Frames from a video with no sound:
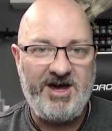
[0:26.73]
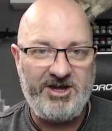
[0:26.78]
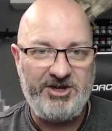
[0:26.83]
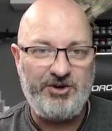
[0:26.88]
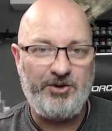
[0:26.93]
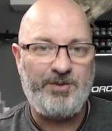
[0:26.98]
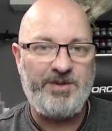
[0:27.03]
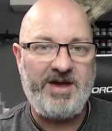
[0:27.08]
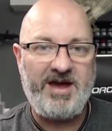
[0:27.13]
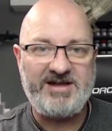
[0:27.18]
and
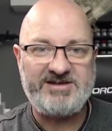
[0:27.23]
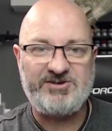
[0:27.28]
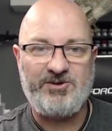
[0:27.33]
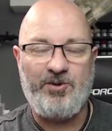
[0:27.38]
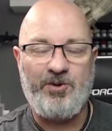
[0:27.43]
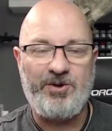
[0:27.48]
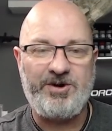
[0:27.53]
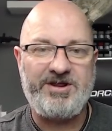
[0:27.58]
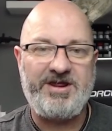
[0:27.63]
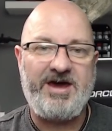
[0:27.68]
you'll be able to
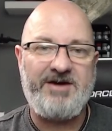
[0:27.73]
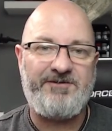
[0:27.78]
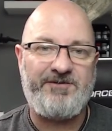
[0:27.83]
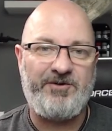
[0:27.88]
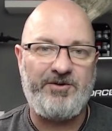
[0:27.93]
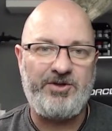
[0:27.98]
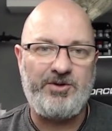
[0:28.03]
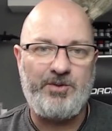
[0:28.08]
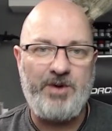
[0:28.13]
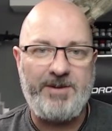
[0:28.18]
order that
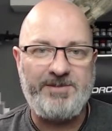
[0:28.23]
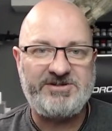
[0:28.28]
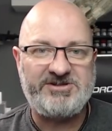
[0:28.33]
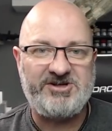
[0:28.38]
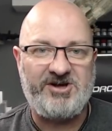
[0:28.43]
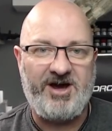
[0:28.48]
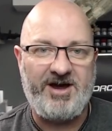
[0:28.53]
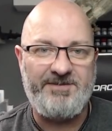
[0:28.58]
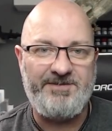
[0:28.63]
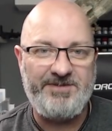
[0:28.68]
through the
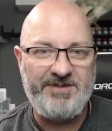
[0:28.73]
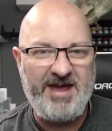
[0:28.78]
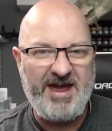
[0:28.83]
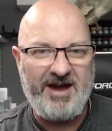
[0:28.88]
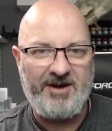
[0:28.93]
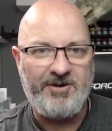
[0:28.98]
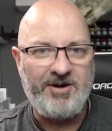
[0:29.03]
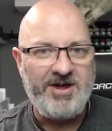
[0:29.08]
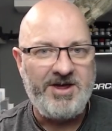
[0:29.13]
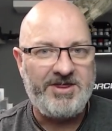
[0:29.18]
website.
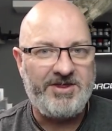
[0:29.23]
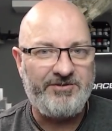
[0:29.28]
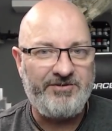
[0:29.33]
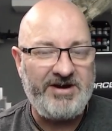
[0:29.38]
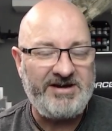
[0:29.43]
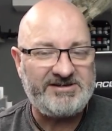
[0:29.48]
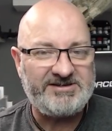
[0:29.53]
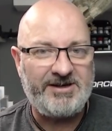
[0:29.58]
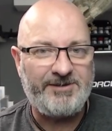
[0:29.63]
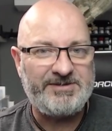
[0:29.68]
Now, the
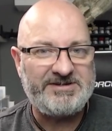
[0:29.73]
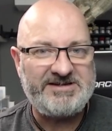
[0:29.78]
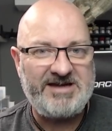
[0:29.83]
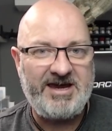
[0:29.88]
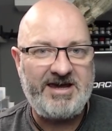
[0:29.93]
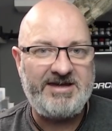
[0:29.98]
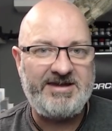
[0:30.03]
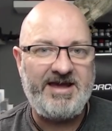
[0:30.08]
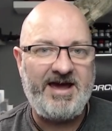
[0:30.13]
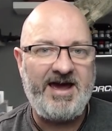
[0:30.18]
reason I'm
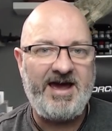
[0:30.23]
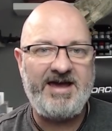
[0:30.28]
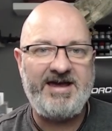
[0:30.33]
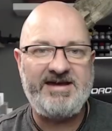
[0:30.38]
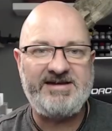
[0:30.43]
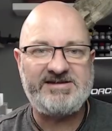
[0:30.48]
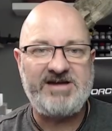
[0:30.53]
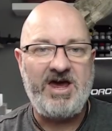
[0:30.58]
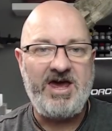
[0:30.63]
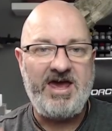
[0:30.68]
saying that
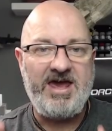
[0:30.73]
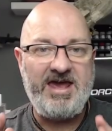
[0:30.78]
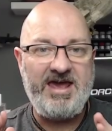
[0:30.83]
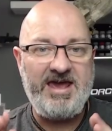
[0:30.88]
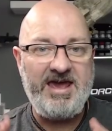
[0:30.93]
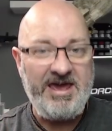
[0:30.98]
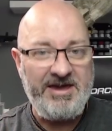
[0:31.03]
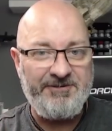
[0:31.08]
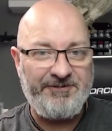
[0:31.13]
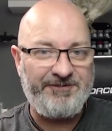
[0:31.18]
is
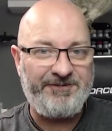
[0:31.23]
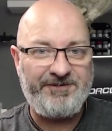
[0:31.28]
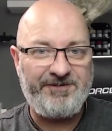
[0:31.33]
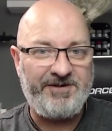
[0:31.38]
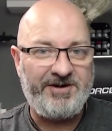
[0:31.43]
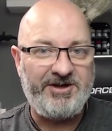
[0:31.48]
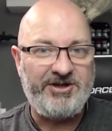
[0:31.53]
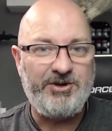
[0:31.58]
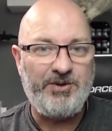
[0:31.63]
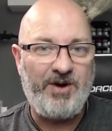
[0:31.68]

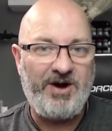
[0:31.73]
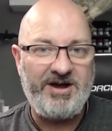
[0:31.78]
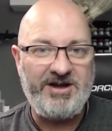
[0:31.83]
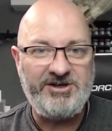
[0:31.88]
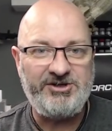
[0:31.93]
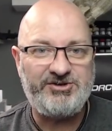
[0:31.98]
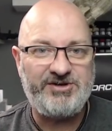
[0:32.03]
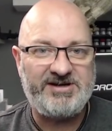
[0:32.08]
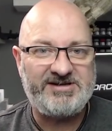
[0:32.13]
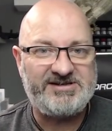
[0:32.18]
if you are
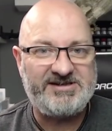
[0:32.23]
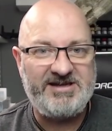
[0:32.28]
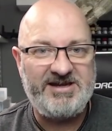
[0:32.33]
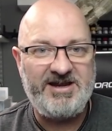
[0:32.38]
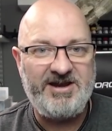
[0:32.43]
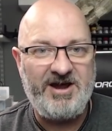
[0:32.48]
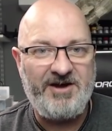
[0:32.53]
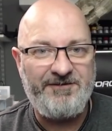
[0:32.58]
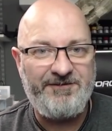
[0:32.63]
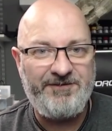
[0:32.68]
interested
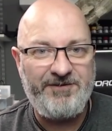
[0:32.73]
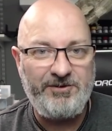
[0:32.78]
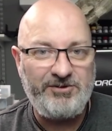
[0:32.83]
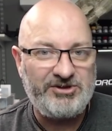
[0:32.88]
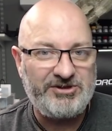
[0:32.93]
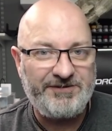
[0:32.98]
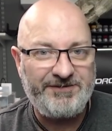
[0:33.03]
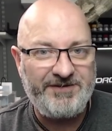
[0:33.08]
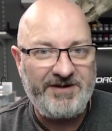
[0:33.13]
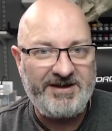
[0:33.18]
in a
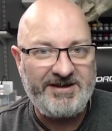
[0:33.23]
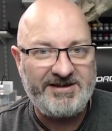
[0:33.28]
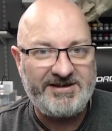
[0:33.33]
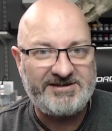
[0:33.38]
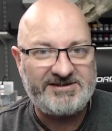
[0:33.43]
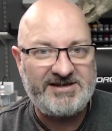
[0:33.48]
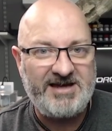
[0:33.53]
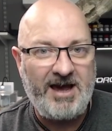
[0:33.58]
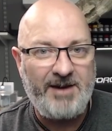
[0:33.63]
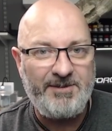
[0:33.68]
future thing
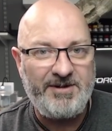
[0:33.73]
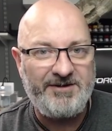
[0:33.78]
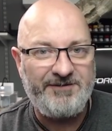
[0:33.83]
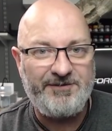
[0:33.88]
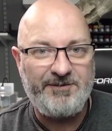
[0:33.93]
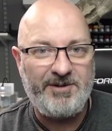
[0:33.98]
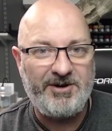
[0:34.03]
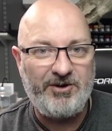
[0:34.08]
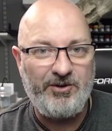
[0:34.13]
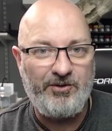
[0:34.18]
that's coming
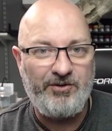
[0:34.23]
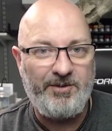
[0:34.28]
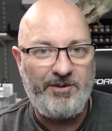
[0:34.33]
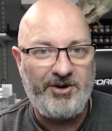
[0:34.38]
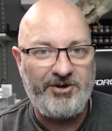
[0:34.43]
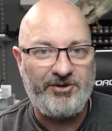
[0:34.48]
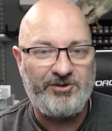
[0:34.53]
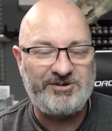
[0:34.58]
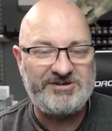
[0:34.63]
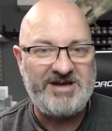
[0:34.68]
from Agora
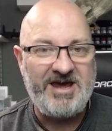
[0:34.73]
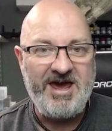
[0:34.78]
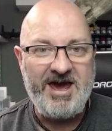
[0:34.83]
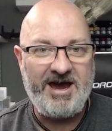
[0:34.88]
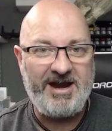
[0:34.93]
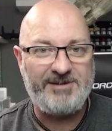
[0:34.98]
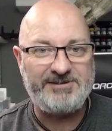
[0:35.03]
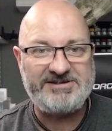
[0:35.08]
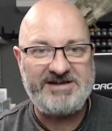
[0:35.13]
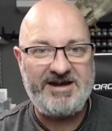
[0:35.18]
Models,
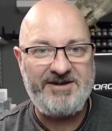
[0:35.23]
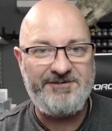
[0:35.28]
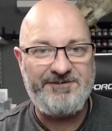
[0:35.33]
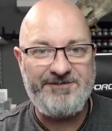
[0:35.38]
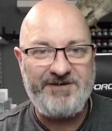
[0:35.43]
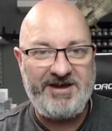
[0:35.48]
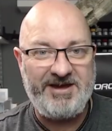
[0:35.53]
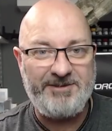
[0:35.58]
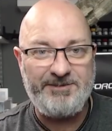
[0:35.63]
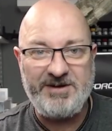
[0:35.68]
and I'm saying
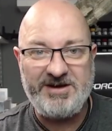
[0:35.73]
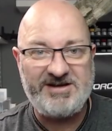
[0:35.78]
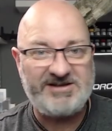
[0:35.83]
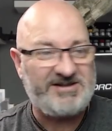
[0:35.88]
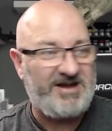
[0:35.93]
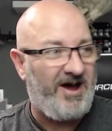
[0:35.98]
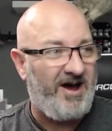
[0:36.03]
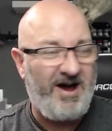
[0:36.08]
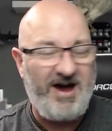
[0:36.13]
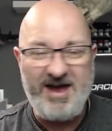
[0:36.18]
thing
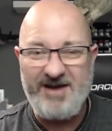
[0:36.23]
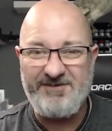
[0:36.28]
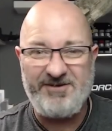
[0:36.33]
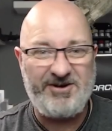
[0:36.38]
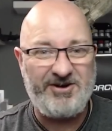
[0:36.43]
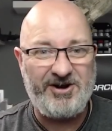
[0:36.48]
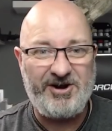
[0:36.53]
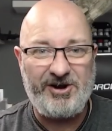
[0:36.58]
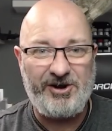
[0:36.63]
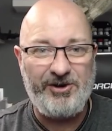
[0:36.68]
because I haven't
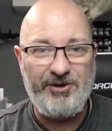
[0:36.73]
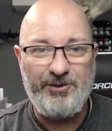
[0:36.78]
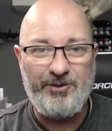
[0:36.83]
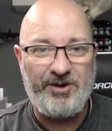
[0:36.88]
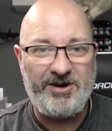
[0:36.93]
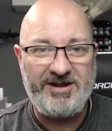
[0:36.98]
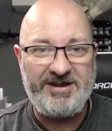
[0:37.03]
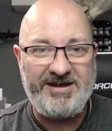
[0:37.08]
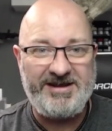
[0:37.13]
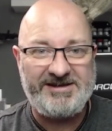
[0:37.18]
got a clue
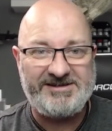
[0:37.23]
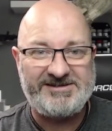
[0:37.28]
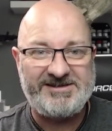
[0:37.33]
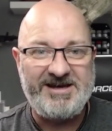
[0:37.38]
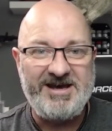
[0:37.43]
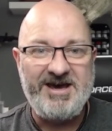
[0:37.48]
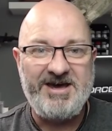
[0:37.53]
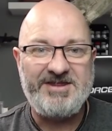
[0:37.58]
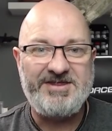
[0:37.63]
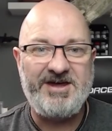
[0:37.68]
what it is,
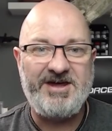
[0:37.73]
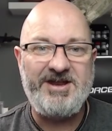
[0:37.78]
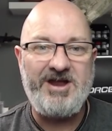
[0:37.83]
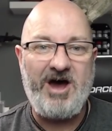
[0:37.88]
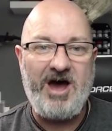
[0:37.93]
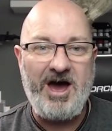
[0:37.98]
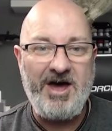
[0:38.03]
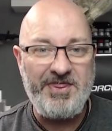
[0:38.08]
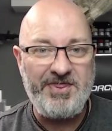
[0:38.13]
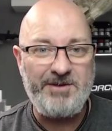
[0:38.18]
then
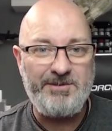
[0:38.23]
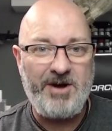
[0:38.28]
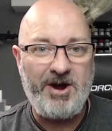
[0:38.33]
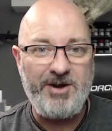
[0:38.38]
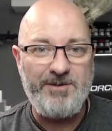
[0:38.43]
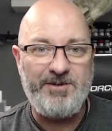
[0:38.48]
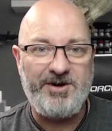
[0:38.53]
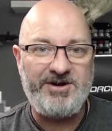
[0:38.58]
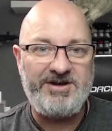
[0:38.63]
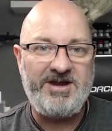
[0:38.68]
at the
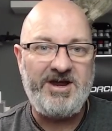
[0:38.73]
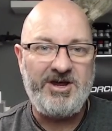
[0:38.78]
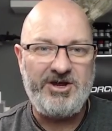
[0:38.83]
moment,